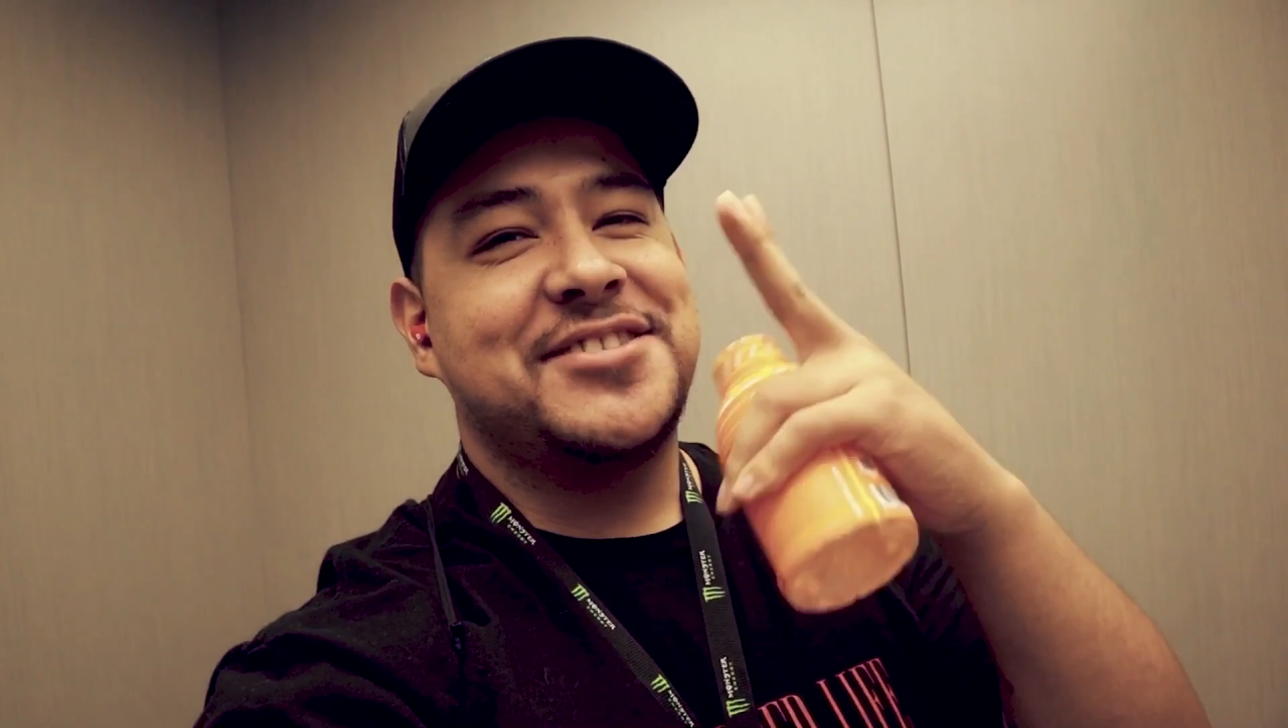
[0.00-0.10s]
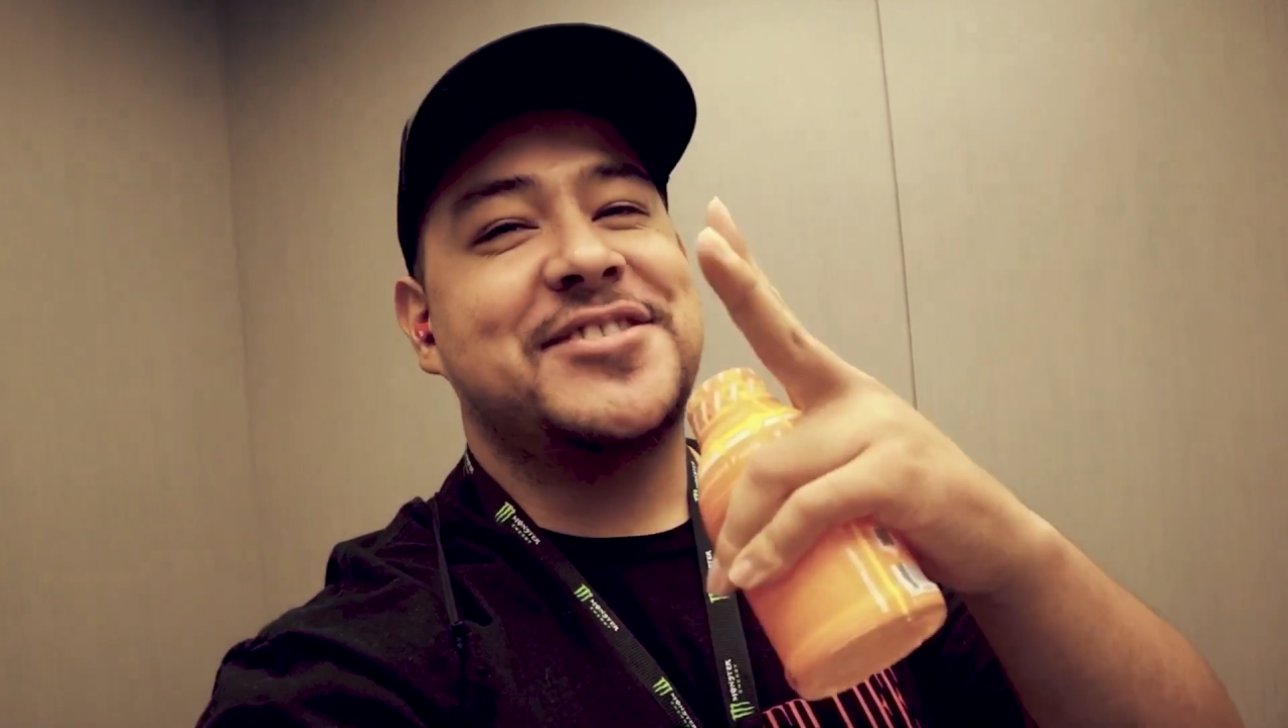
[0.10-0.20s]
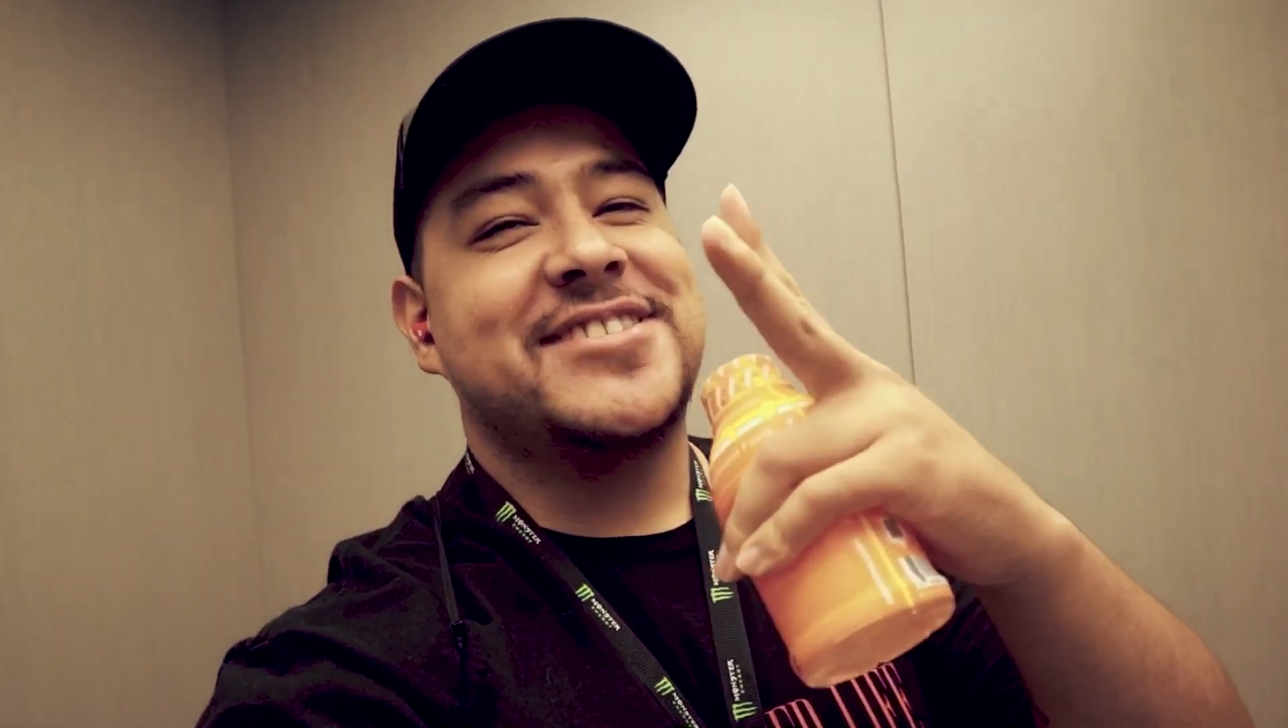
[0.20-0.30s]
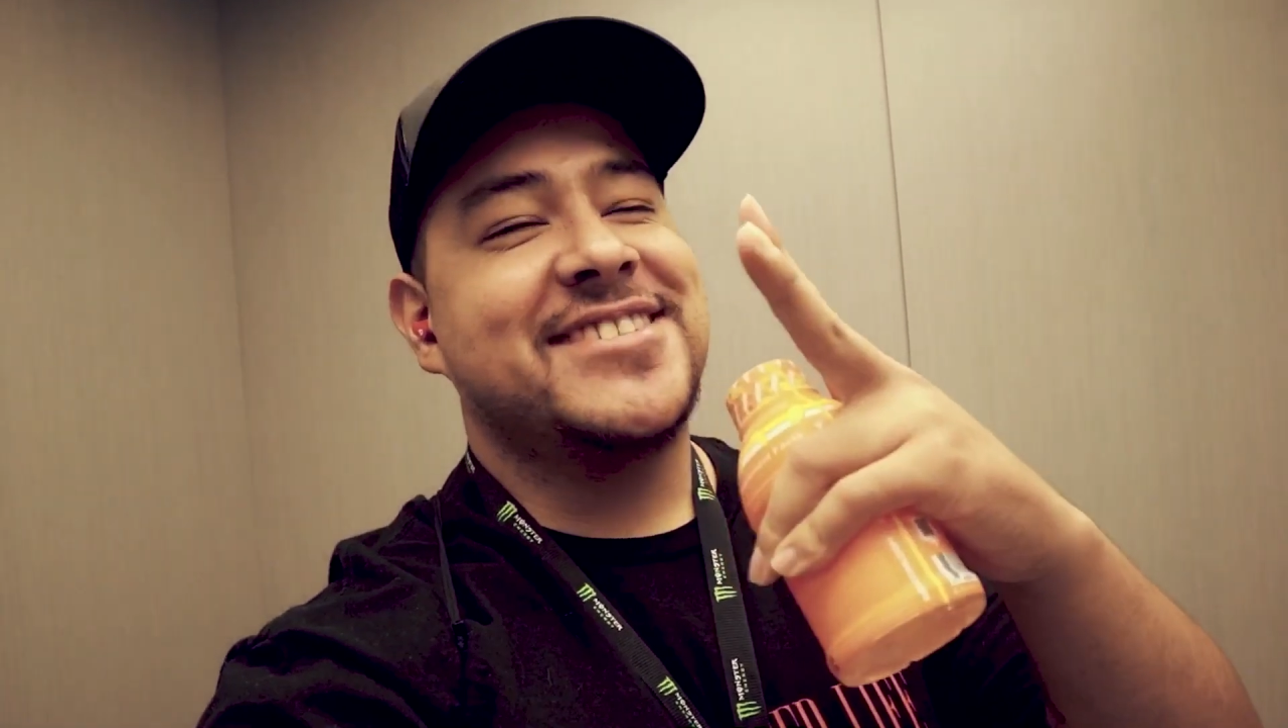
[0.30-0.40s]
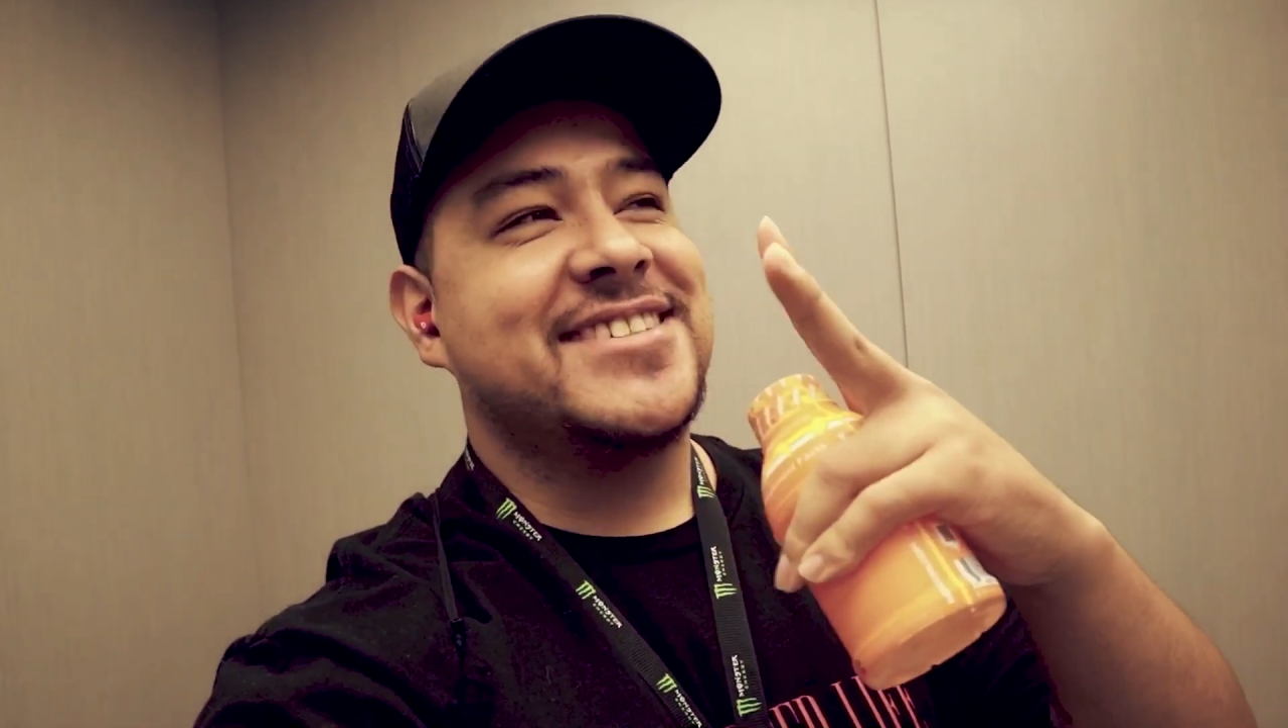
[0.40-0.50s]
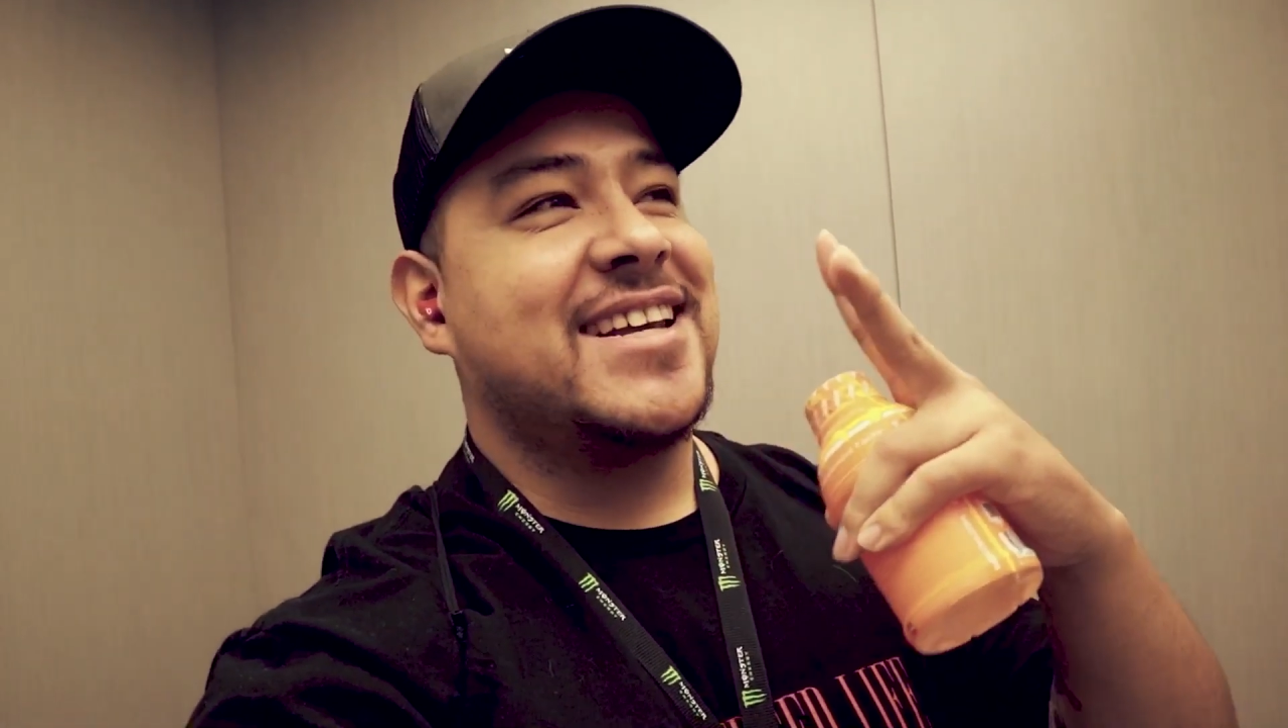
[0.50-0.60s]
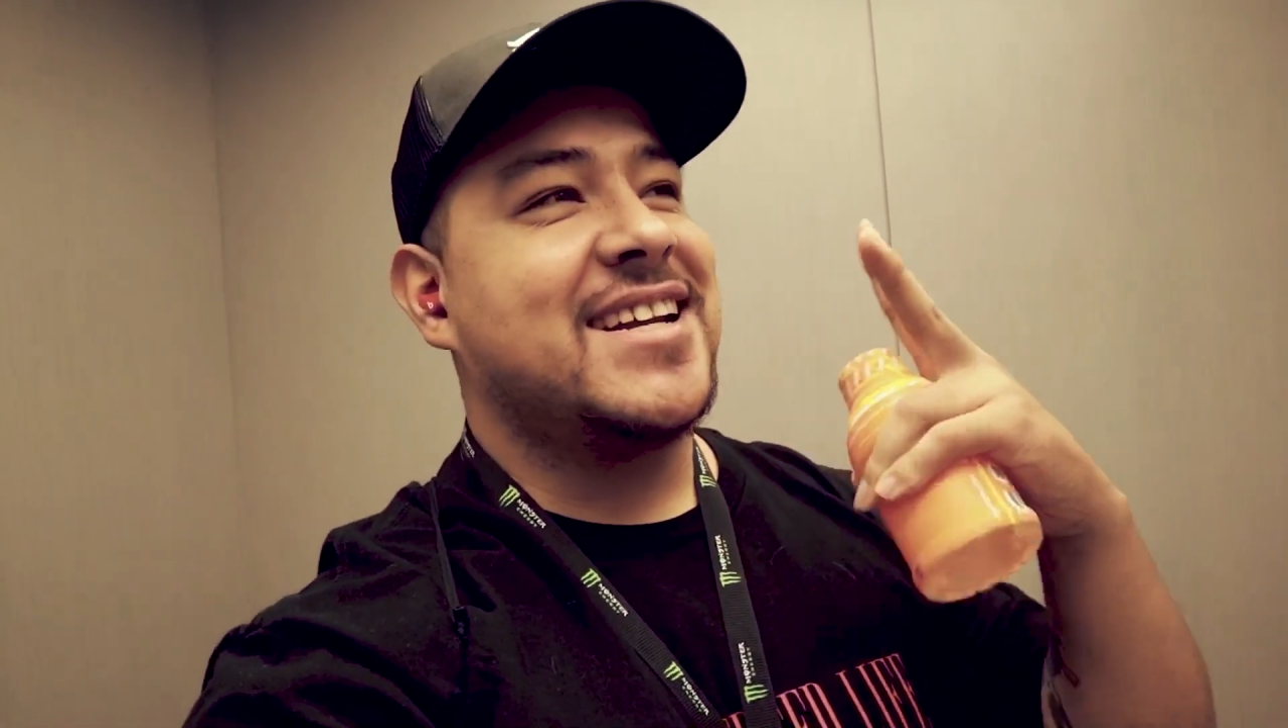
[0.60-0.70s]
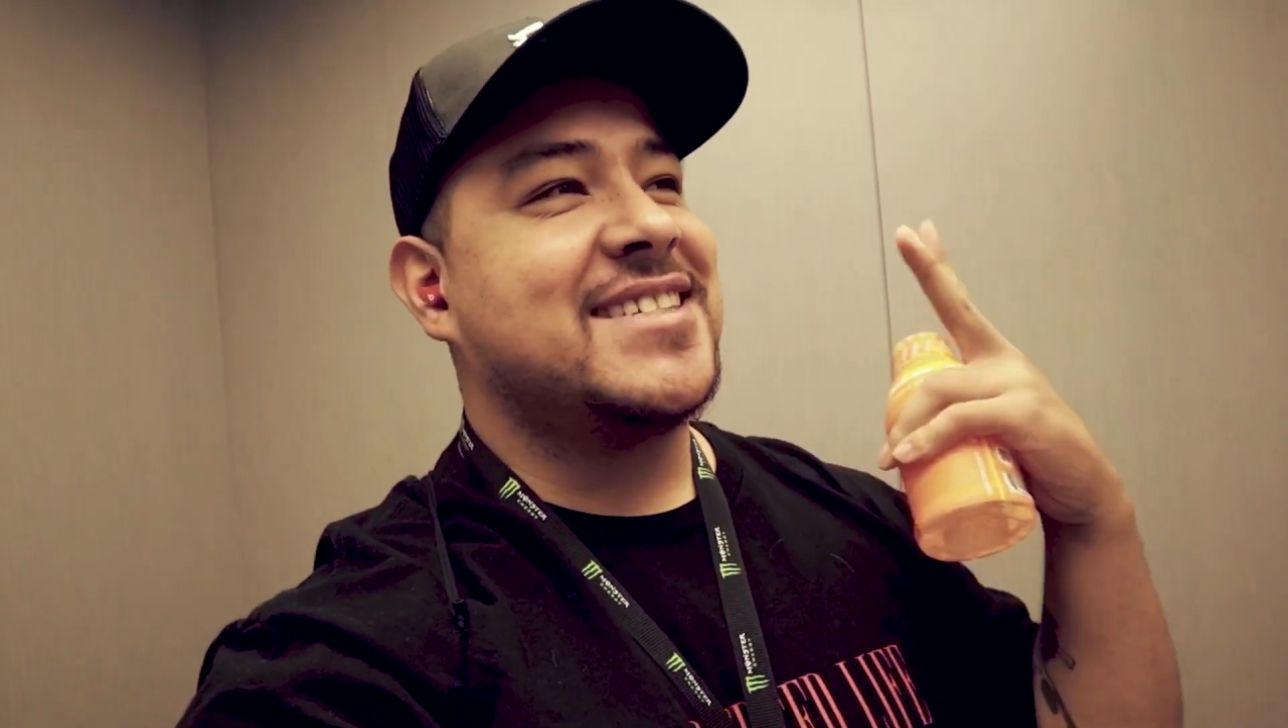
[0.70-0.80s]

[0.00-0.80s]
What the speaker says: to two girls that